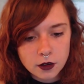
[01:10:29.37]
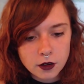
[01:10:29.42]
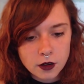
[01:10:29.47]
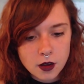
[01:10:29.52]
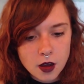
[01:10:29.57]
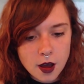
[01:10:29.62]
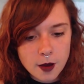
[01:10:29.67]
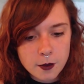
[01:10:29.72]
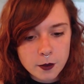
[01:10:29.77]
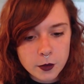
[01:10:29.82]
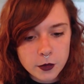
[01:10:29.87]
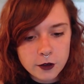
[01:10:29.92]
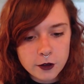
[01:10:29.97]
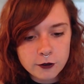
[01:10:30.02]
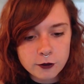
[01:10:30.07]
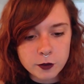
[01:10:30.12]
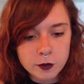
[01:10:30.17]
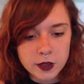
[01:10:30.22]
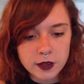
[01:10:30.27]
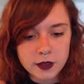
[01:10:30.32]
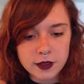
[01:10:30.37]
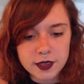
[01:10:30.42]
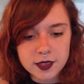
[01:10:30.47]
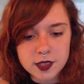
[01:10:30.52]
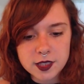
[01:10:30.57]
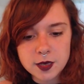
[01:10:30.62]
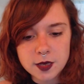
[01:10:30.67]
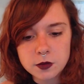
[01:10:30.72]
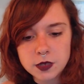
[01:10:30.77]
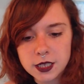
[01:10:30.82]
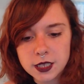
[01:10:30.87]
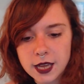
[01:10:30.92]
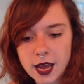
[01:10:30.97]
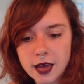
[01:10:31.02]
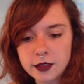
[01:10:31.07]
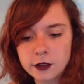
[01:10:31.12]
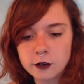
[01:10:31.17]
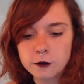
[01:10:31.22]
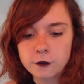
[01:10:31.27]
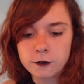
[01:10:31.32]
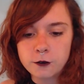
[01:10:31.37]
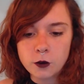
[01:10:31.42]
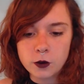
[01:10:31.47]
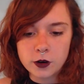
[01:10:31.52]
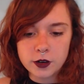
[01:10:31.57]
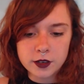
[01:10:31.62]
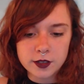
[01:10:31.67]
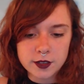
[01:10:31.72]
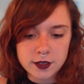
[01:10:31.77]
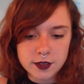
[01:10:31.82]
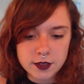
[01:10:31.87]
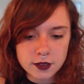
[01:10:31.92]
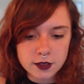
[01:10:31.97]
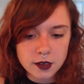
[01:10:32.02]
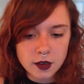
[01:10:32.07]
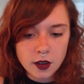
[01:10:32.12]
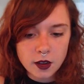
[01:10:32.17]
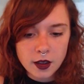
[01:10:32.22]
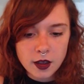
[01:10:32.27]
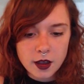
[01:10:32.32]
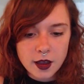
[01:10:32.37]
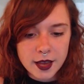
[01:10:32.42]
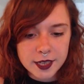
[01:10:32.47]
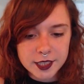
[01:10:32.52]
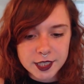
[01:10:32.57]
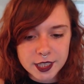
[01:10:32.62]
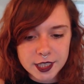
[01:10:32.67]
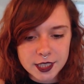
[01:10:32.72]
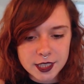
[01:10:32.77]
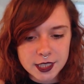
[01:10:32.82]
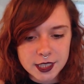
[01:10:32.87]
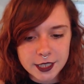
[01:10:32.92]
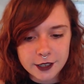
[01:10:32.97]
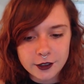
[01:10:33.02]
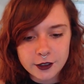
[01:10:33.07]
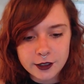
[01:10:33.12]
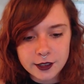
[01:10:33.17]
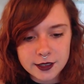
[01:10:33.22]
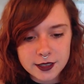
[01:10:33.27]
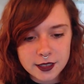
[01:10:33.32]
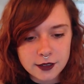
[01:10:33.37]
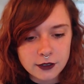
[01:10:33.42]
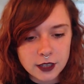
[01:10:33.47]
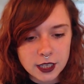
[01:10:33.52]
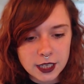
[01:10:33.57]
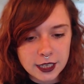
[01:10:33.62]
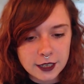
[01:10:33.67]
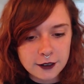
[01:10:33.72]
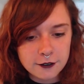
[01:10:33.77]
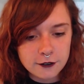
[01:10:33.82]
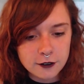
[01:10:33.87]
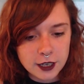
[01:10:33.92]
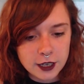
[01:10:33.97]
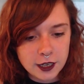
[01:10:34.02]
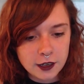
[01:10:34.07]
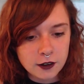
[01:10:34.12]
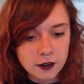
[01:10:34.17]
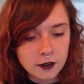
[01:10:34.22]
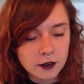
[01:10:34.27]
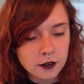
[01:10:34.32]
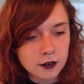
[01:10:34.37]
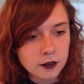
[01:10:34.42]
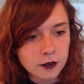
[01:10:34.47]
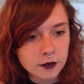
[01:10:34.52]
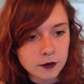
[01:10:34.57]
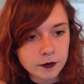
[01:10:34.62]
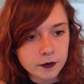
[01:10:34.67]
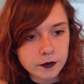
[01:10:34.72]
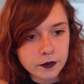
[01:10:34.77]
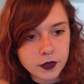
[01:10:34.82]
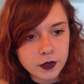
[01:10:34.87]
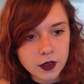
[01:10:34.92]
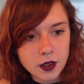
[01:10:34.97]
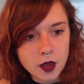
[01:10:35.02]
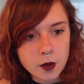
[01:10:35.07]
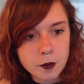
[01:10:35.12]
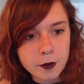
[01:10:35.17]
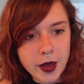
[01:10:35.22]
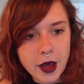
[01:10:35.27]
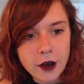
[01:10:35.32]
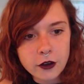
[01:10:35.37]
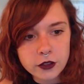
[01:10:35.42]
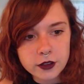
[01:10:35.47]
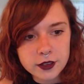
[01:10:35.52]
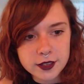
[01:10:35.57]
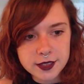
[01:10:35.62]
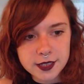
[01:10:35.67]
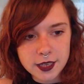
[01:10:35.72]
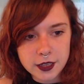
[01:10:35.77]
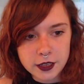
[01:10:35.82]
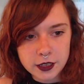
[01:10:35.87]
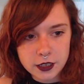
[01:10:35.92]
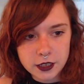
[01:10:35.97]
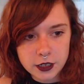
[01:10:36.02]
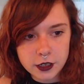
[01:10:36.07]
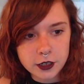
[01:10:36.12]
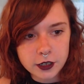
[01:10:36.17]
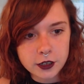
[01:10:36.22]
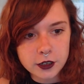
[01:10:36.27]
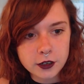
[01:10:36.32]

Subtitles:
A movement that seemed to gather force as the stillness of the evening about the cylinder